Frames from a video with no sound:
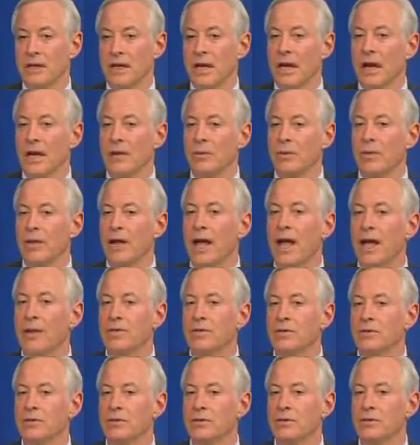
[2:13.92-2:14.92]
and what
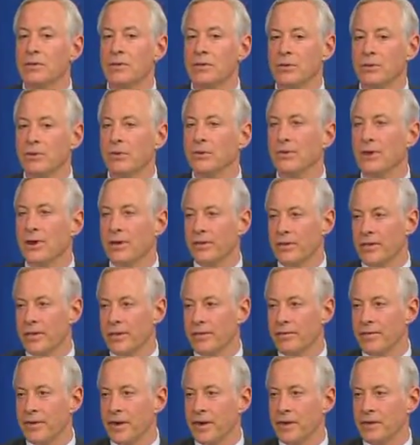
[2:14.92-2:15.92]
happens to you are the
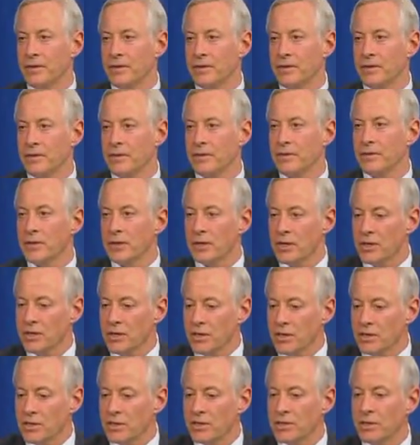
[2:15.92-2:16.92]
effects. The
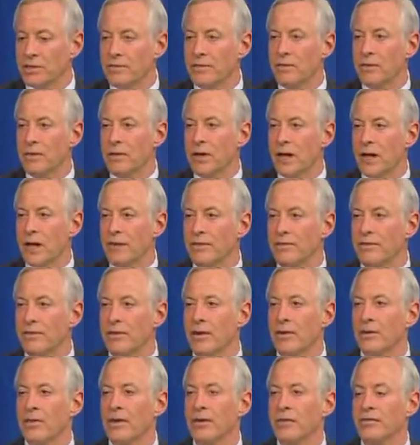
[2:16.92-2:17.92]
conditions of your life
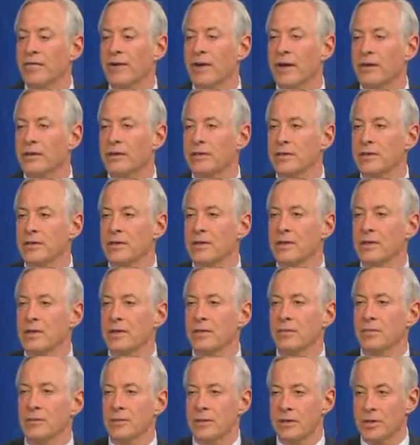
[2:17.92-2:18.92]
are the effects,
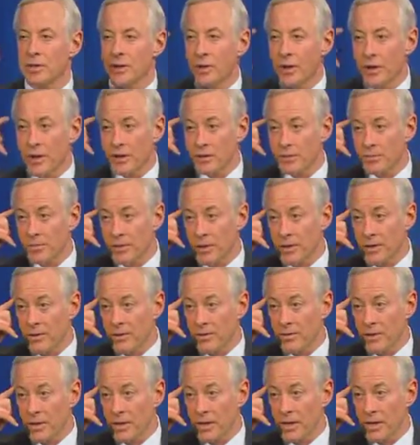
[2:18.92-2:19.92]
but they're caused by your
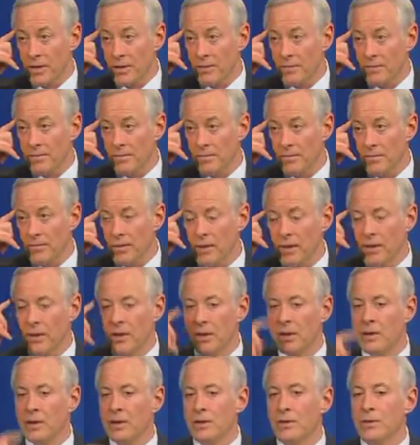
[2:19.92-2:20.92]
thinking.
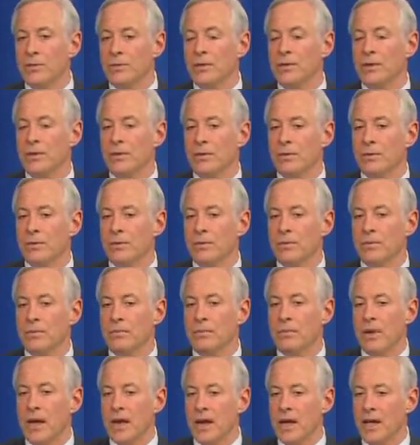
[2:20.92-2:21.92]
So
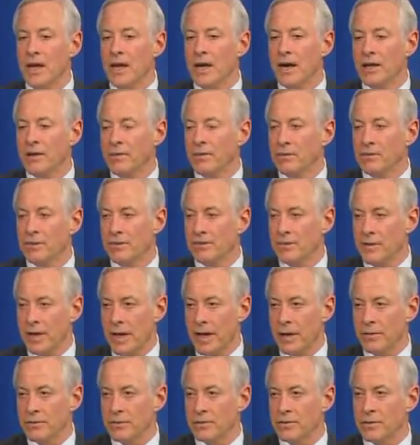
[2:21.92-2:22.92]
many hundreds of
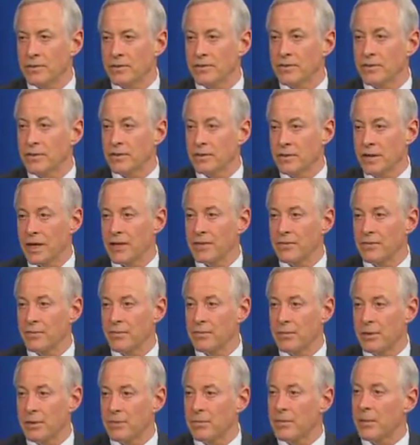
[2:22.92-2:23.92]
thousands of successful
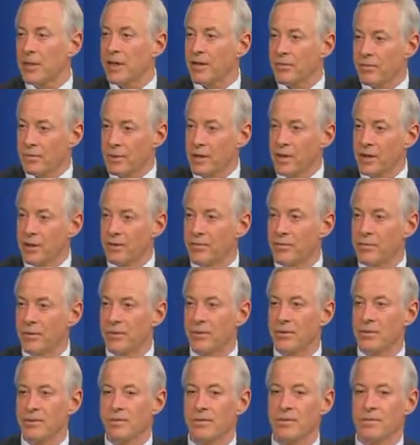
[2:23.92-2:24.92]
people have been
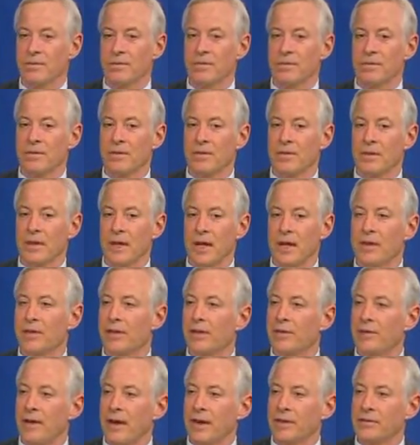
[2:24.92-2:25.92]
interviewed, and
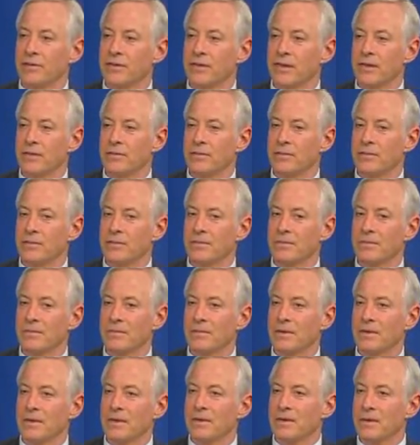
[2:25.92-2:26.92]
they've asked them,
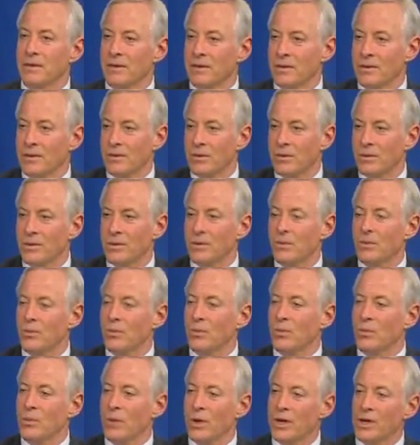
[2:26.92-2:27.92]

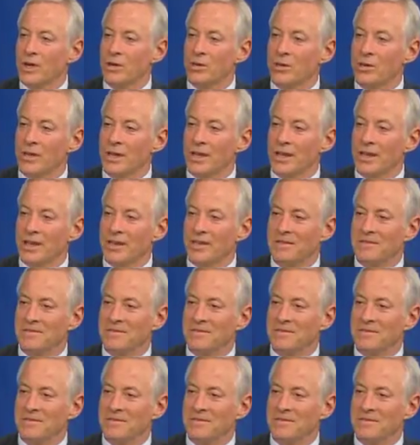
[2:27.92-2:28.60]
what are you thinking?